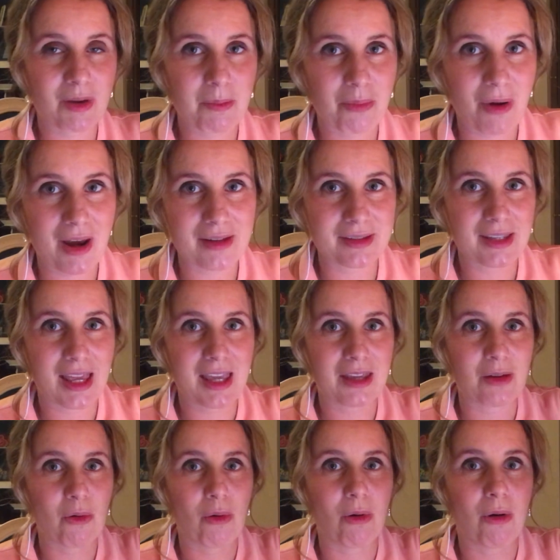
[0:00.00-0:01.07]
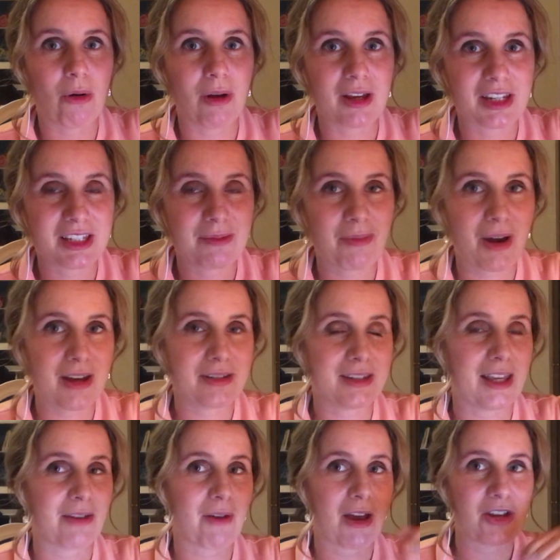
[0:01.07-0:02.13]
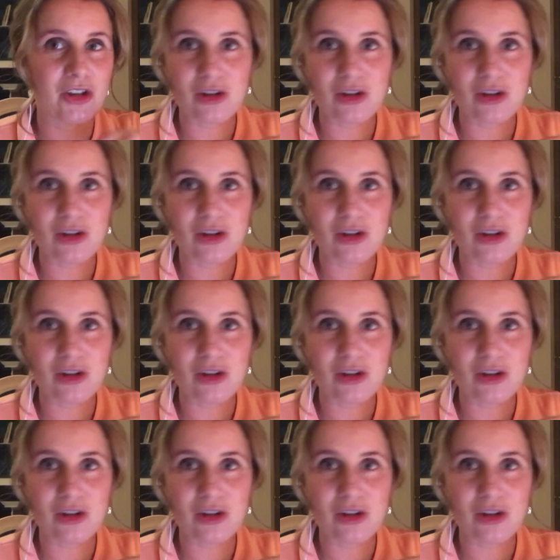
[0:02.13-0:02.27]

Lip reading: repressing or expressing, right?